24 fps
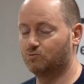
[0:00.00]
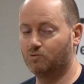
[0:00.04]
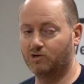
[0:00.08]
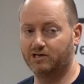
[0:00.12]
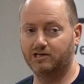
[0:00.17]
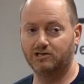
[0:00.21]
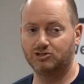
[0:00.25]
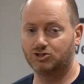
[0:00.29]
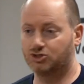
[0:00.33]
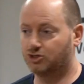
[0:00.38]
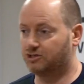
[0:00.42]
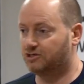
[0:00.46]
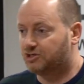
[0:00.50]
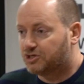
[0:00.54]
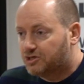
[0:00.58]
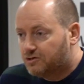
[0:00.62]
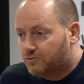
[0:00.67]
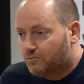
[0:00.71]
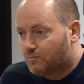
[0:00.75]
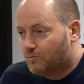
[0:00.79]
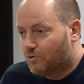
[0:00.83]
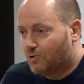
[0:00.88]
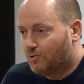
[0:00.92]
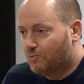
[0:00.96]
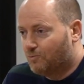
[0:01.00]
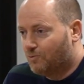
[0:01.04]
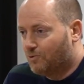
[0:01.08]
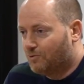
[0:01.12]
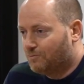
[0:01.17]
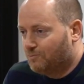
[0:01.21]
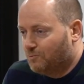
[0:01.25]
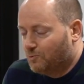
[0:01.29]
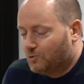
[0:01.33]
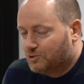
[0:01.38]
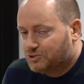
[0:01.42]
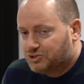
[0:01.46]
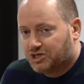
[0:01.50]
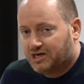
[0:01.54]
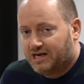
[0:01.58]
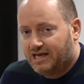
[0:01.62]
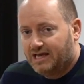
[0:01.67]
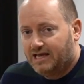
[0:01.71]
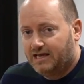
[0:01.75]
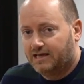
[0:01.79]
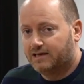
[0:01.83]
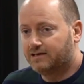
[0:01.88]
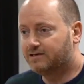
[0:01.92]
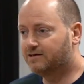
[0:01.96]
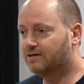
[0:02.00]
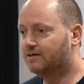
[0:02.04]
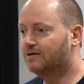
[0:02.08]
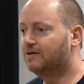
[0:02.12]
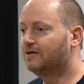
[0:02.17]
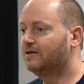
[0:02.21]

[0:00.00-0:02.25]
what you're trying to do, what do you need.